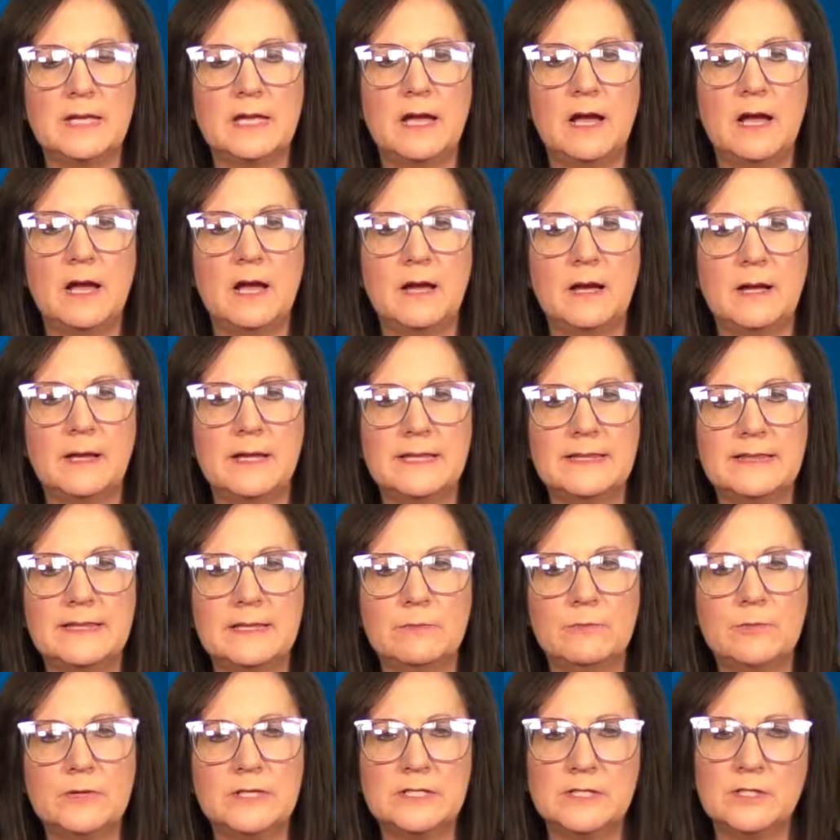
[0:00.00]
And
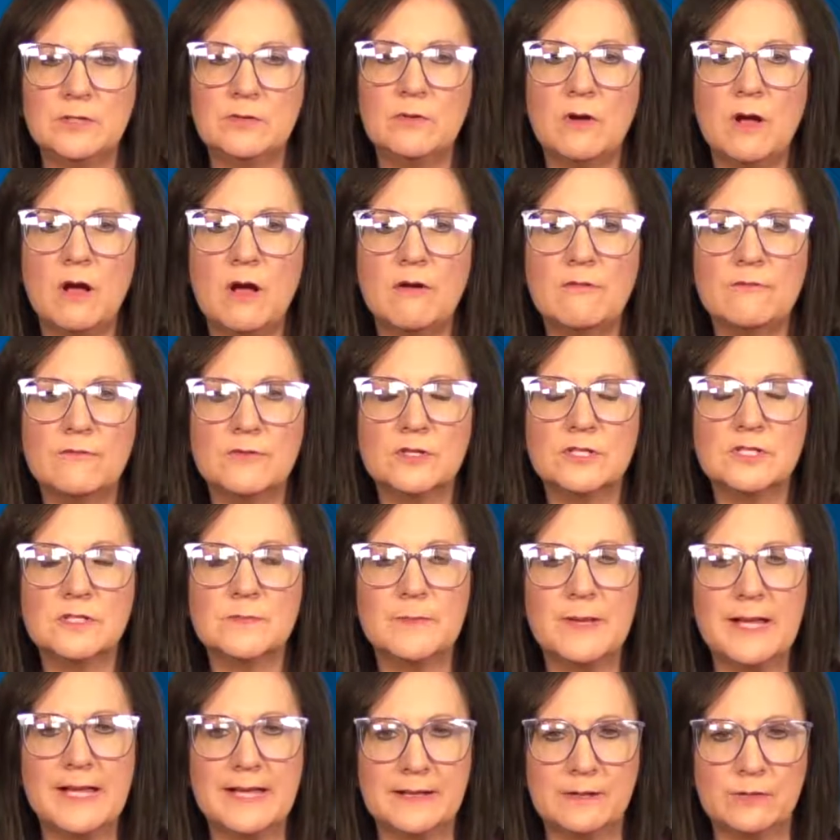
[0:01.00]
then we do offer
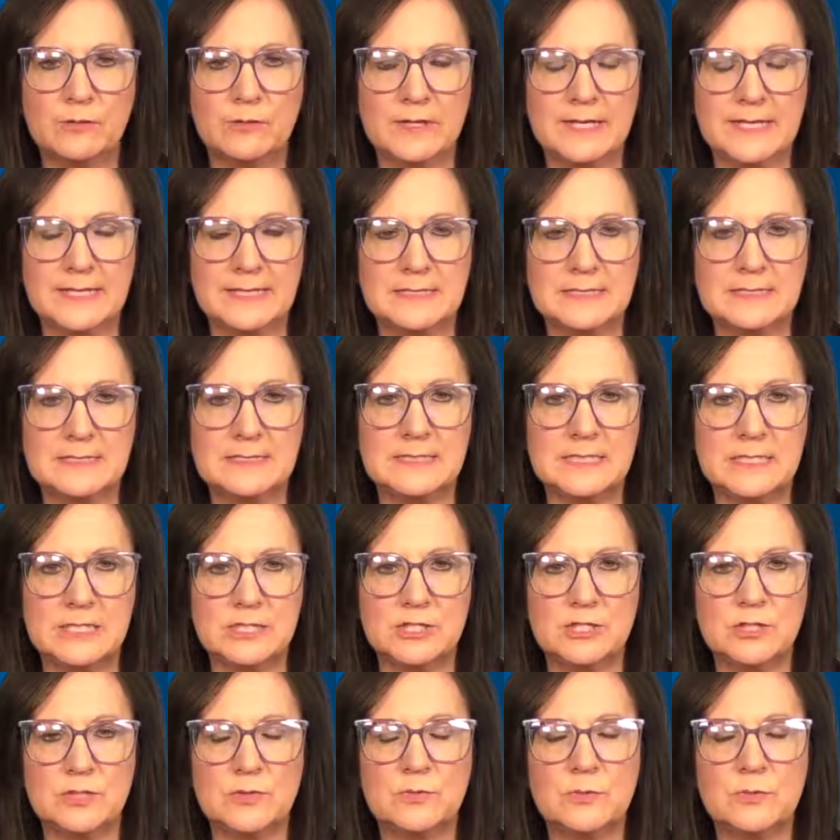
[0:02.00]
spinal anesthesia,